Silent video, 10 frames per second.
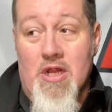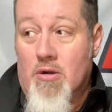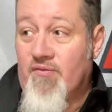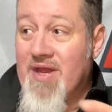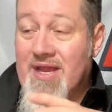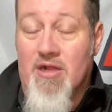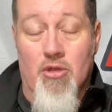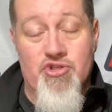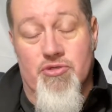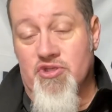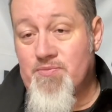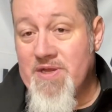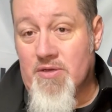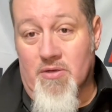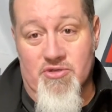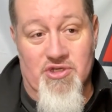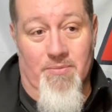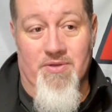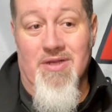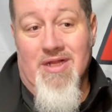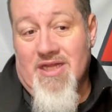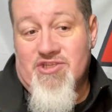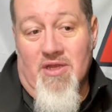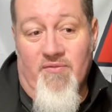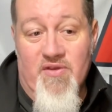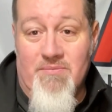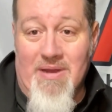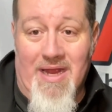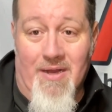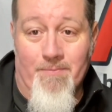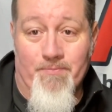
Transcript: or if they get close to a speaker or something, it's going to feed back.